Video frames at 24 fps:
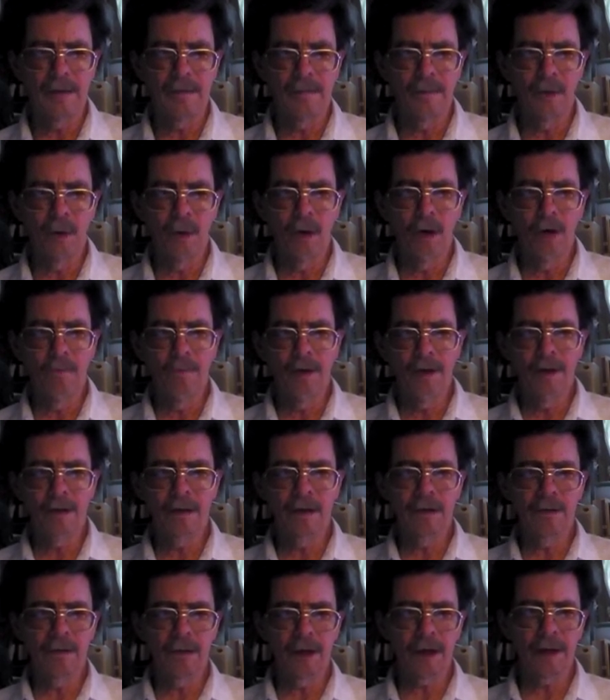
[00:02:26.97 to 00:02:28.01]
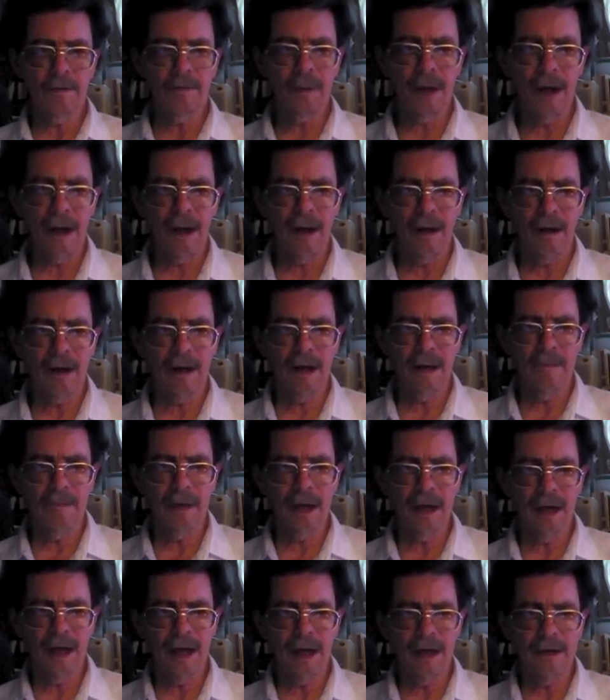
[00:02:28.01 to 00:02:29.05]
More miracle working power come
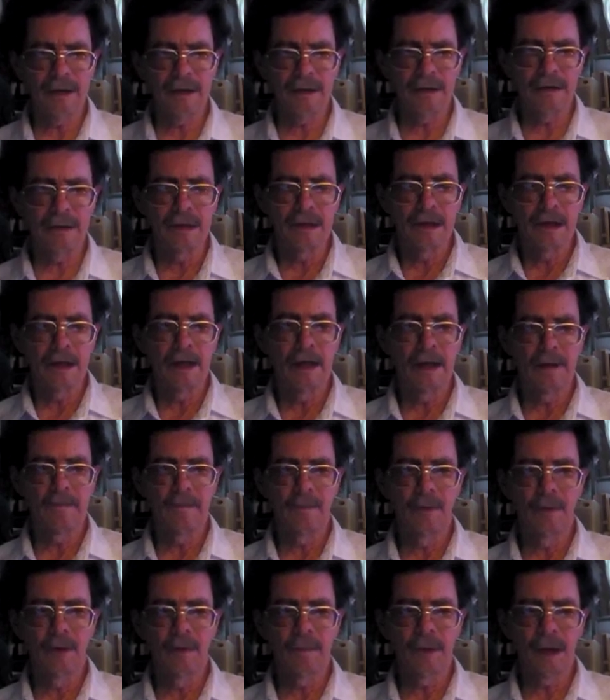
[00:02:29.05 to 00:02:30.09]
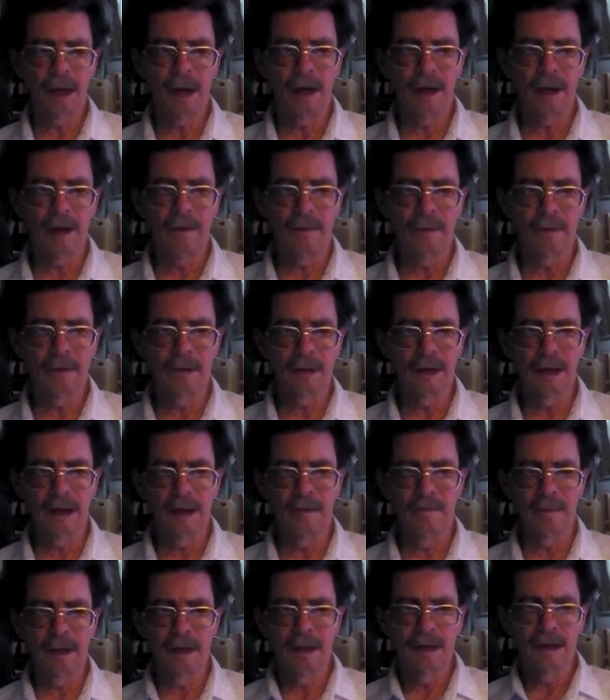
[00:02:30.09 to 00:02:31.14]
behind you. More power will
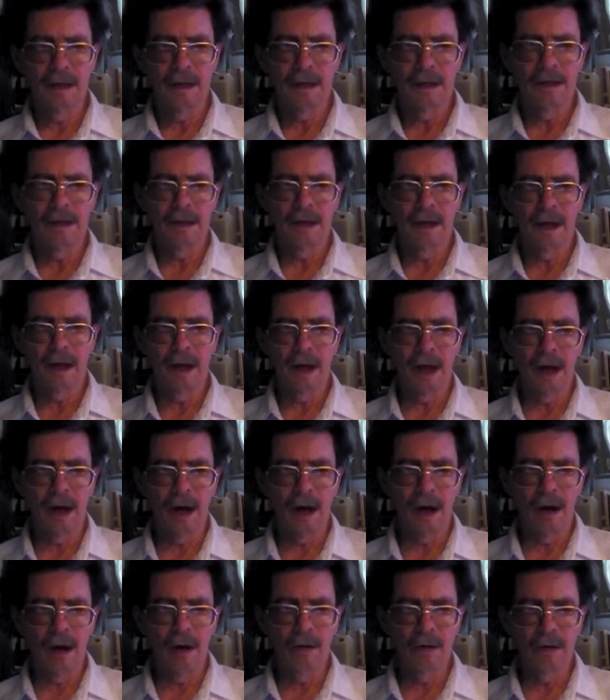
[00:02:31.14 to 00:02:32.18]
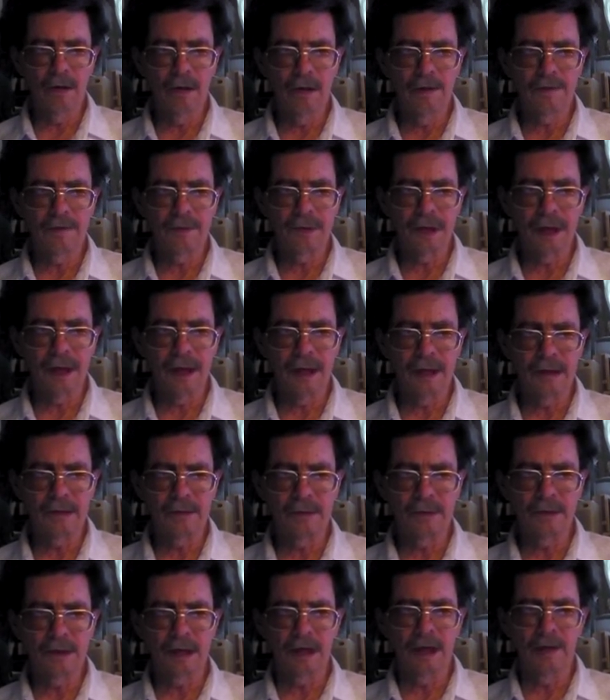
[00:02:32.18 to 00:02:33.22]
come. All good things
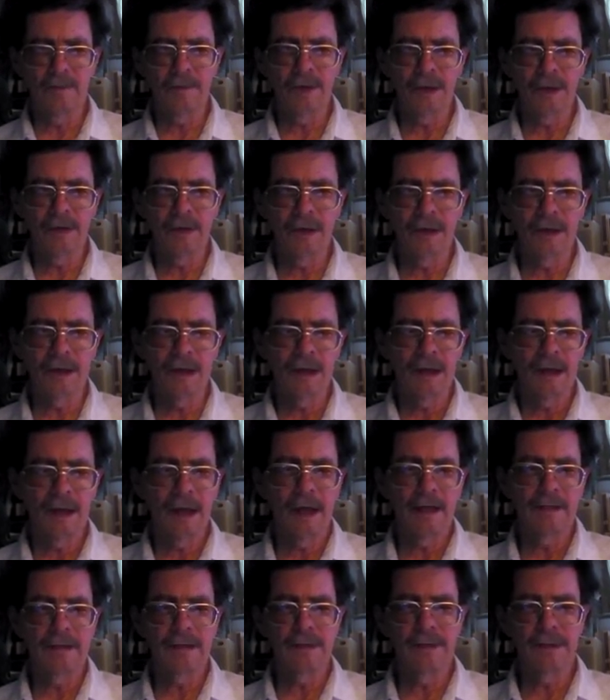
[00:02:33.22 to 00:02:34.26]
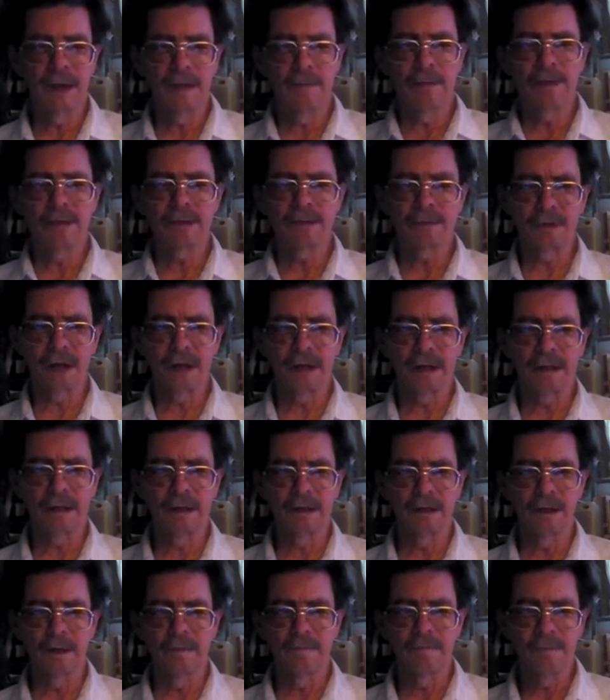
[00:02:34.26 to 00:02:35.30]
will come to you as you demonstrate
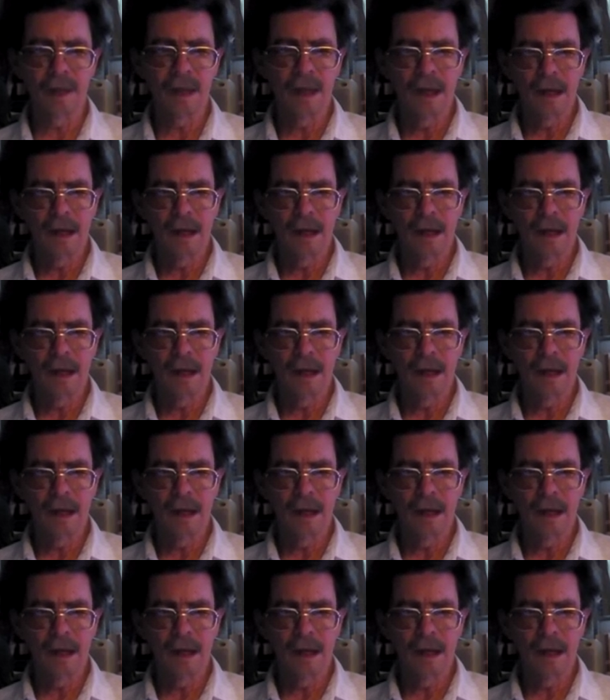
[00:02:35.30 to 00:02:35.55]
good.